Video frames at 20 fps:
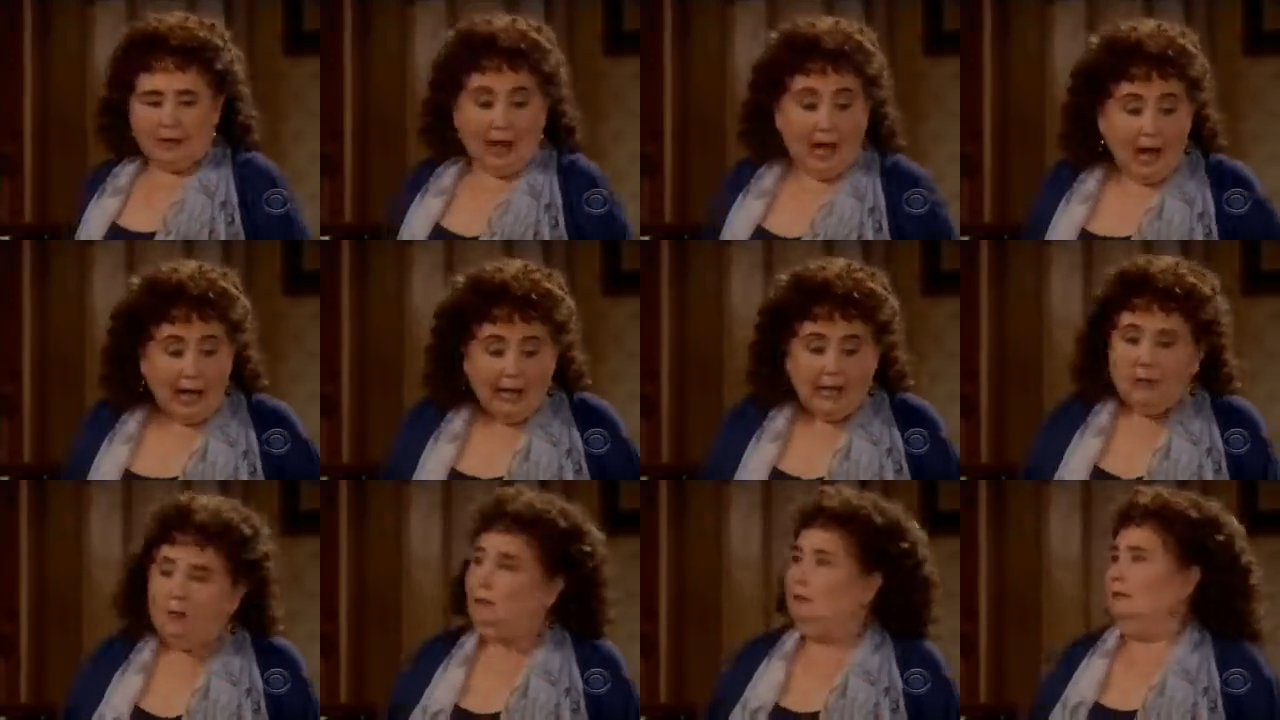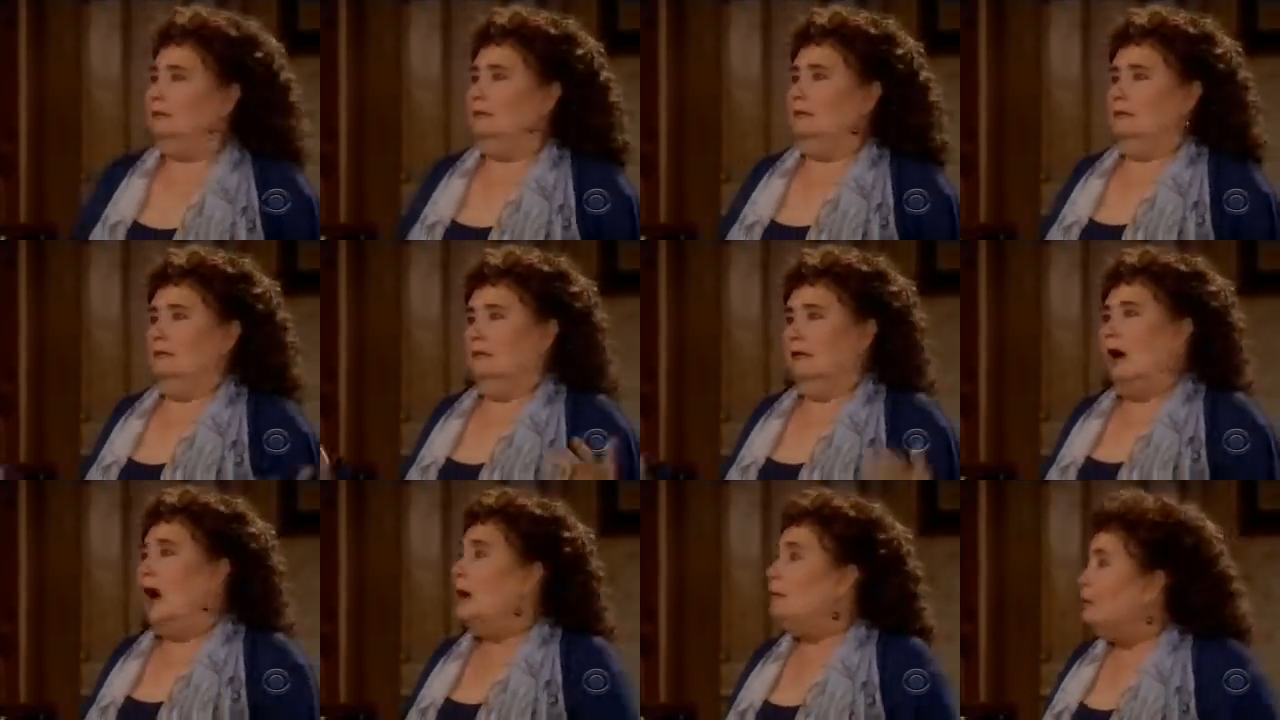I...
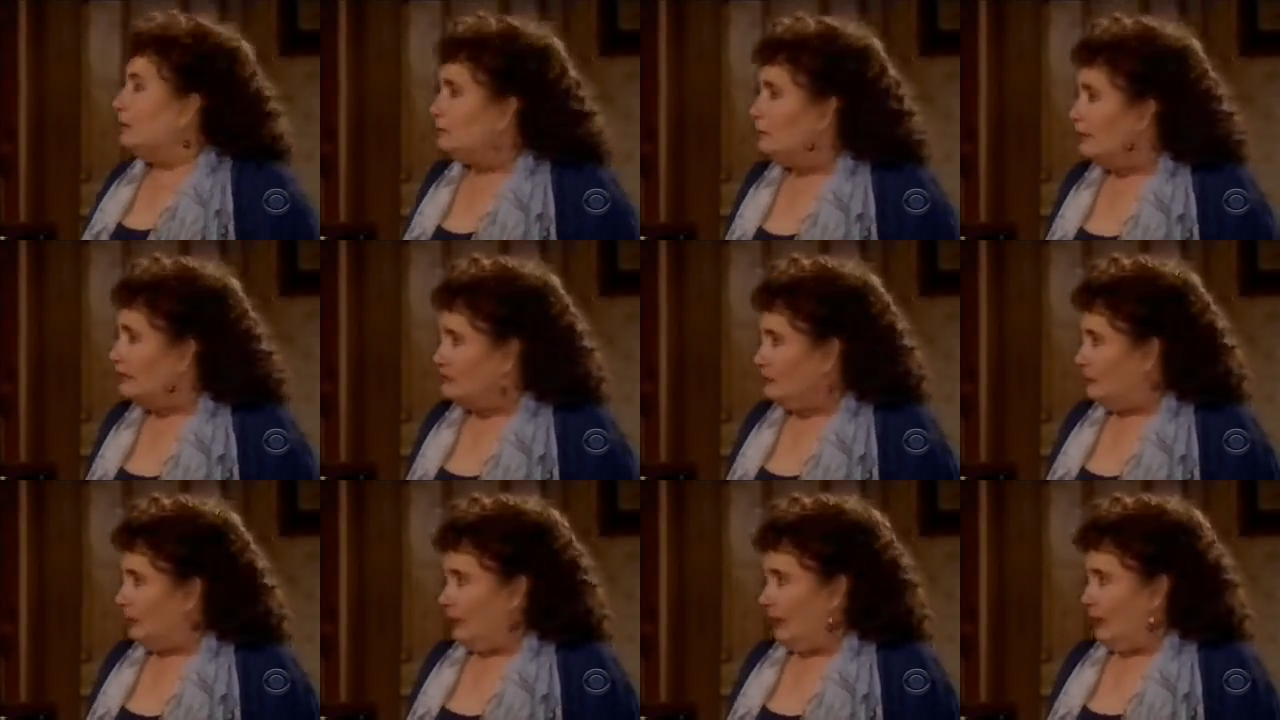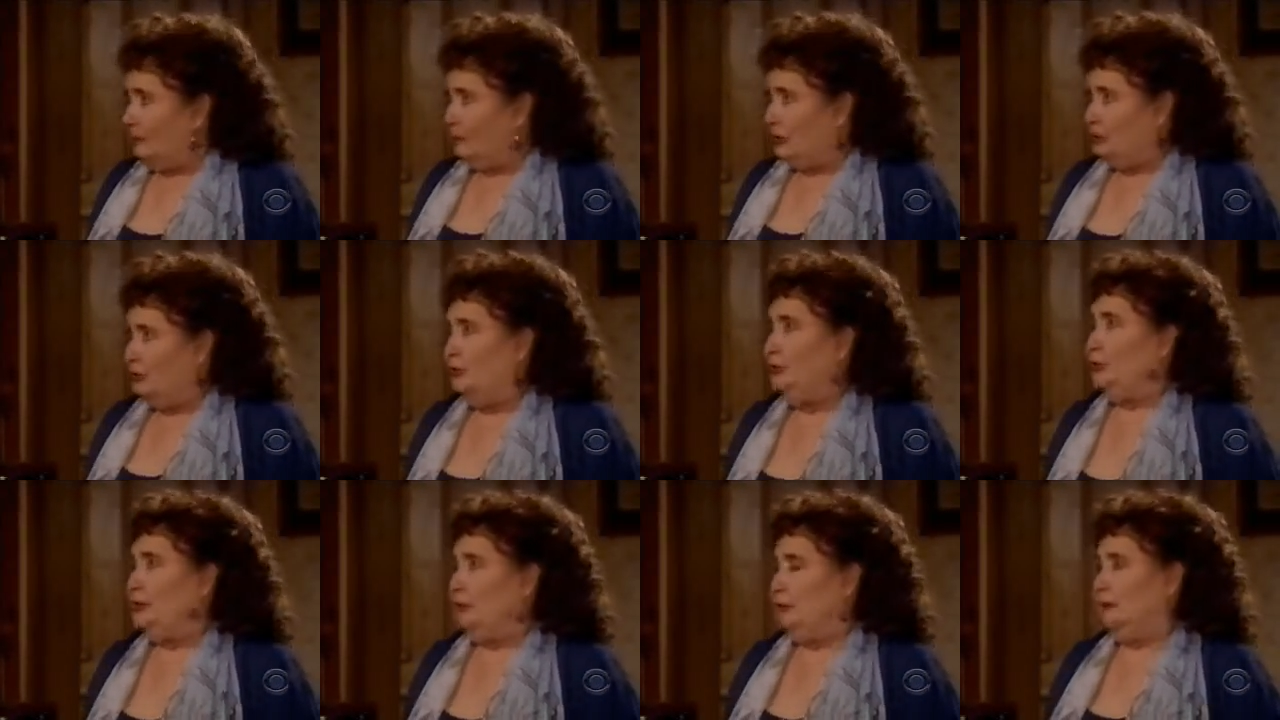I want Meg to be happy,
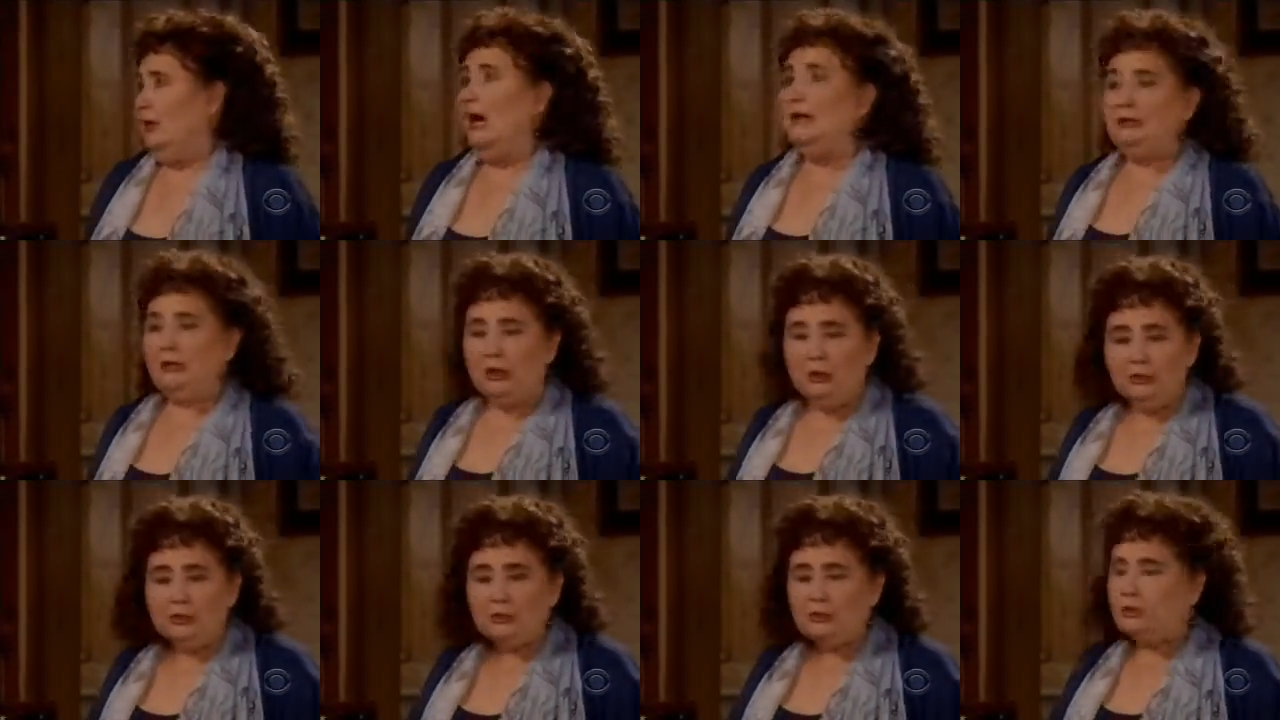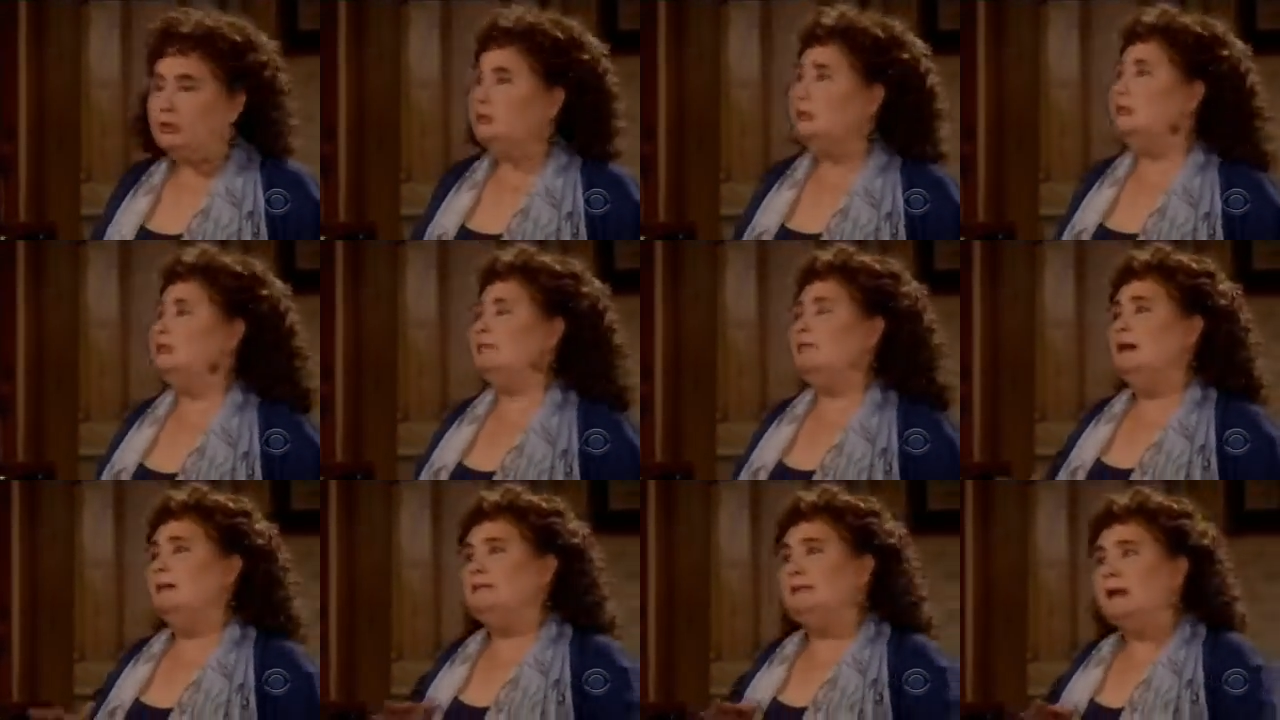too. I know that she
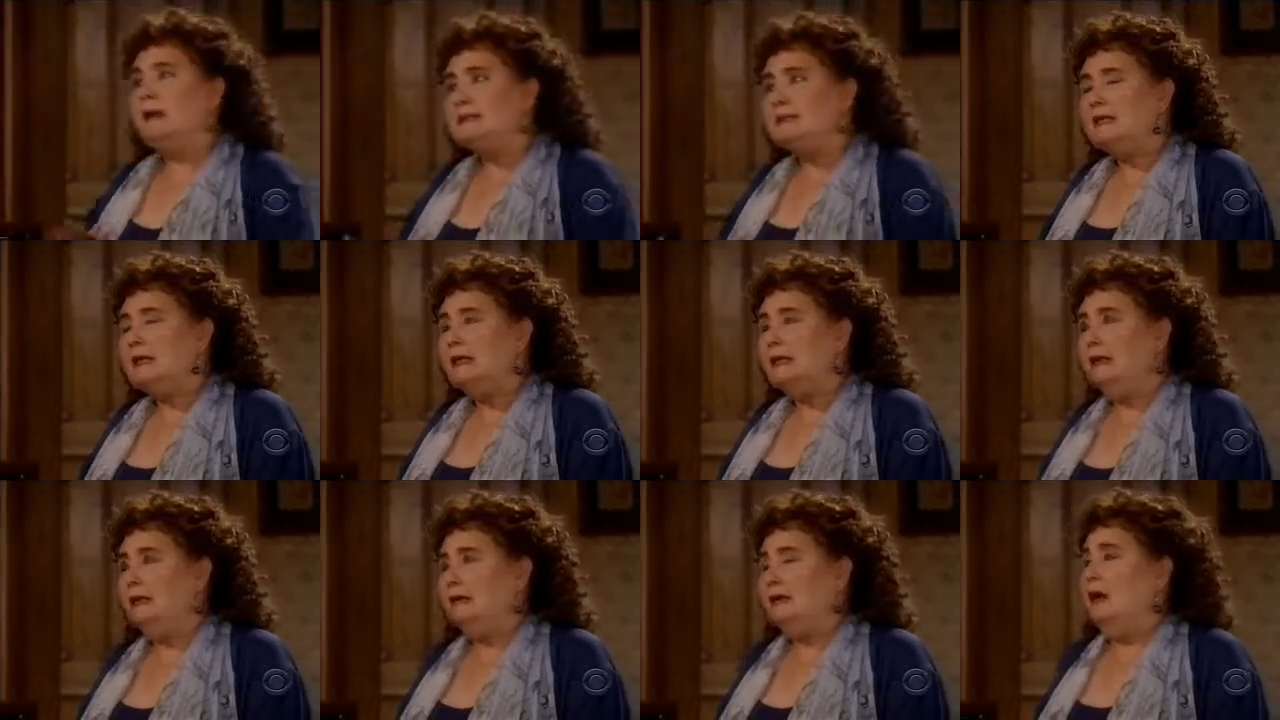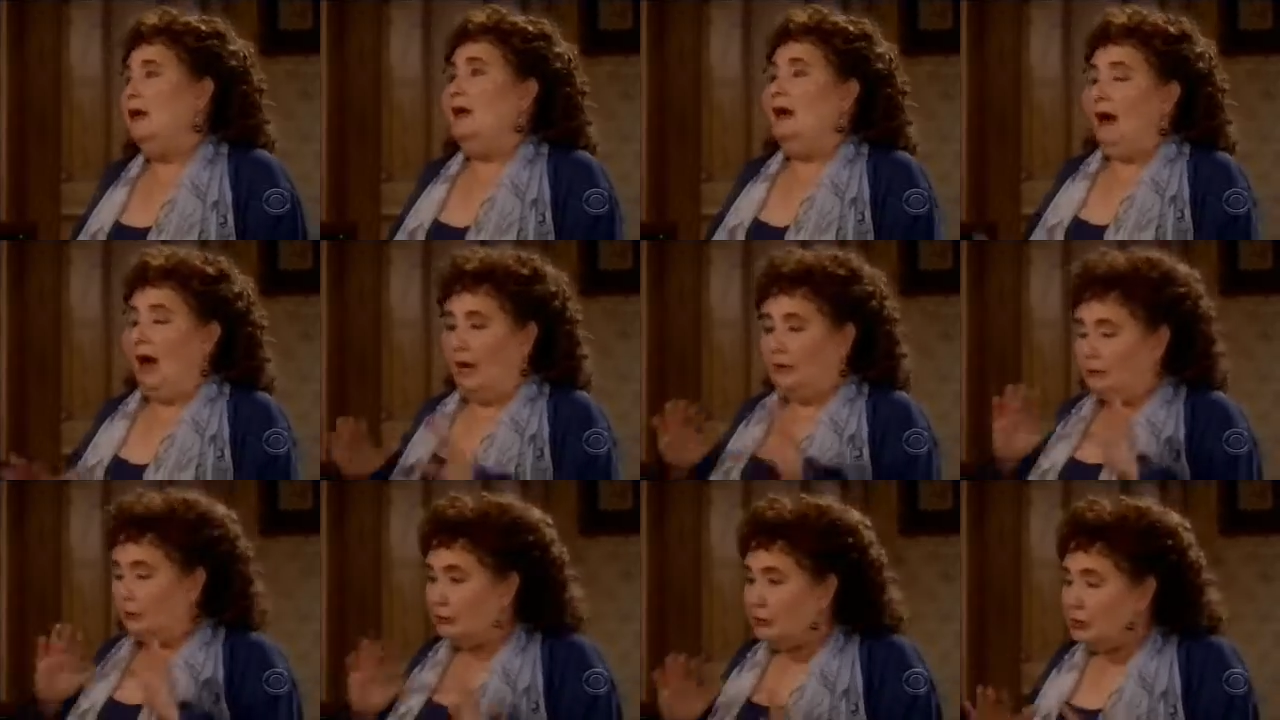needs my blessing.
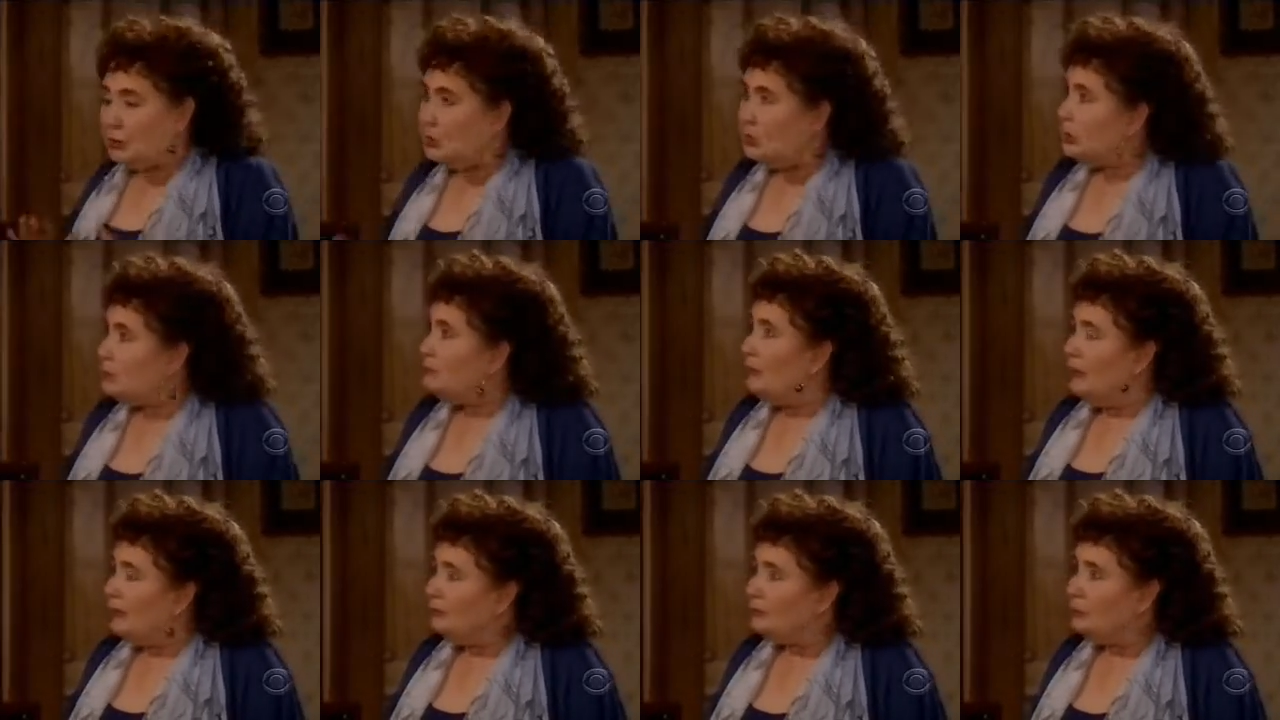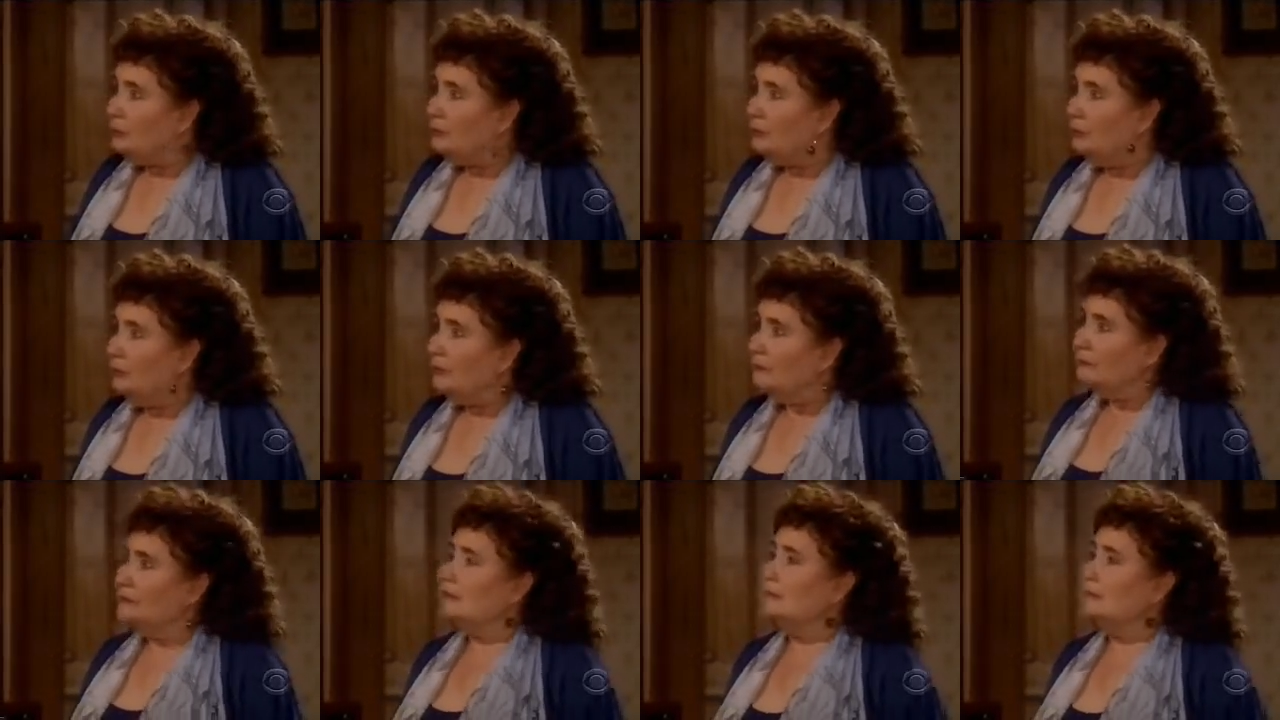I know that she needs my approval.